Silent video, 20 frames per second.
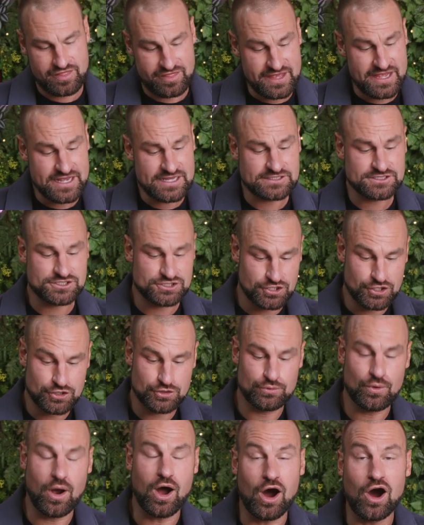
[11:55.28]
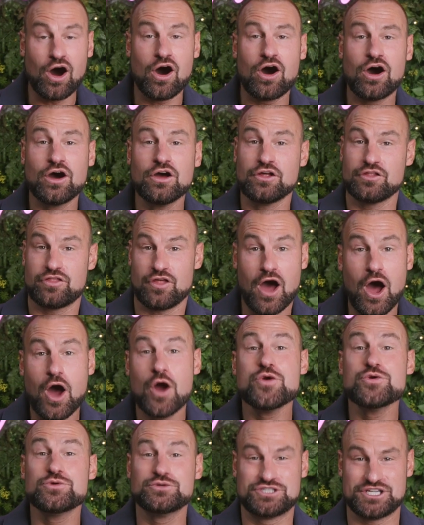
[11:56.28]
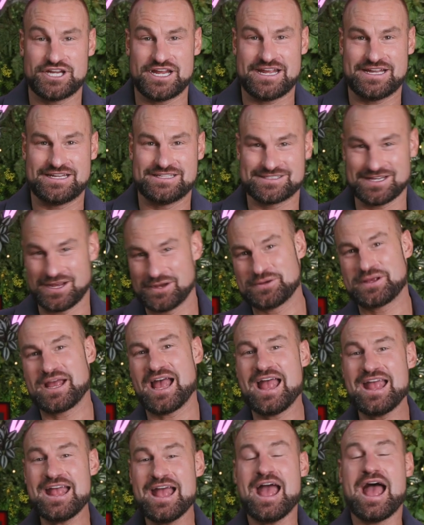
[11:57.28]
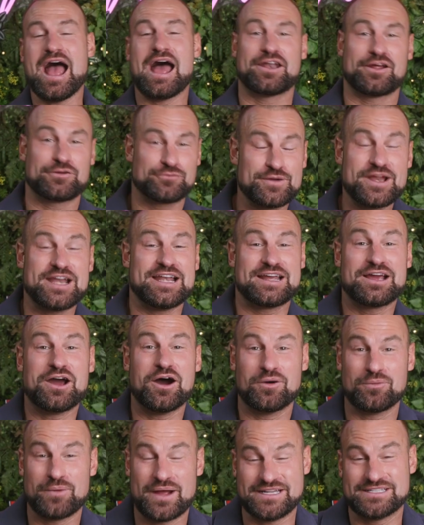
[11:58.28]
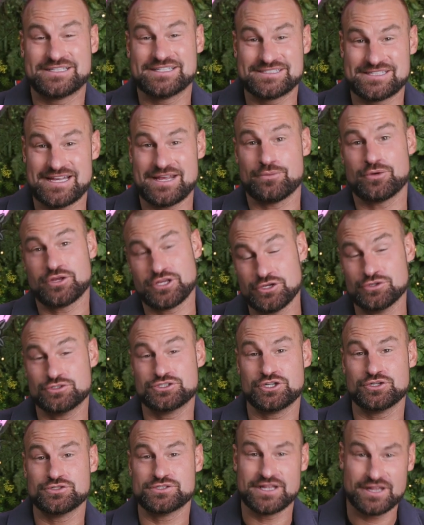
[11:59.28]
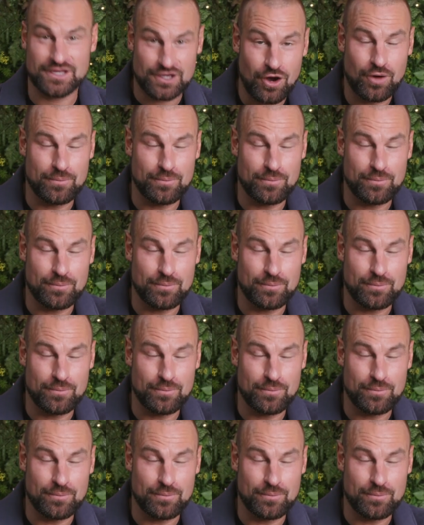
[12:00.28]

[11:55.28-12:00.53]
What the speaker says: These two are the OGs, okay? And I really can't wait to see what you choose in the